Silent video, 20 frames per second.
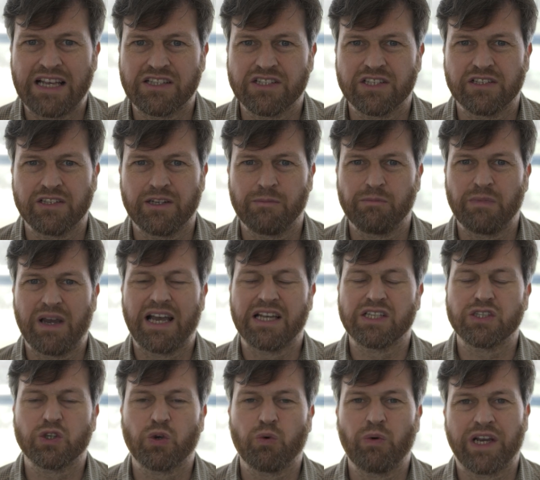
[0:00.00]
answer them
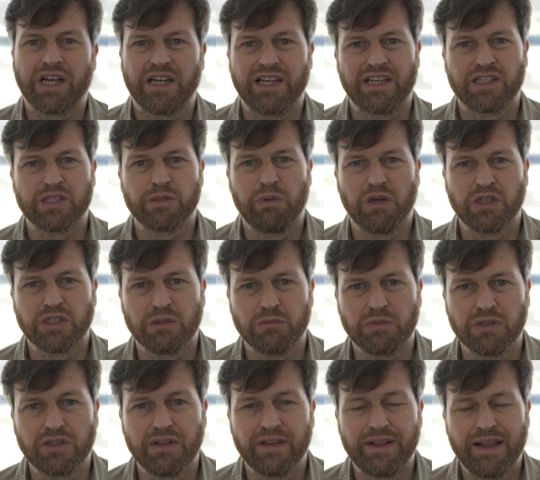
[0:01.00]
as quickly as
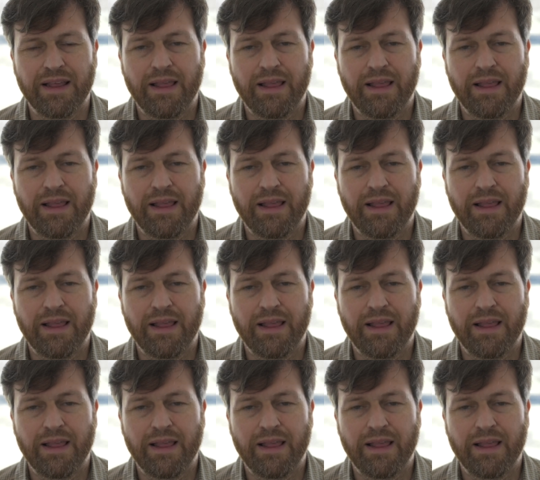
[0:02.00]
possible.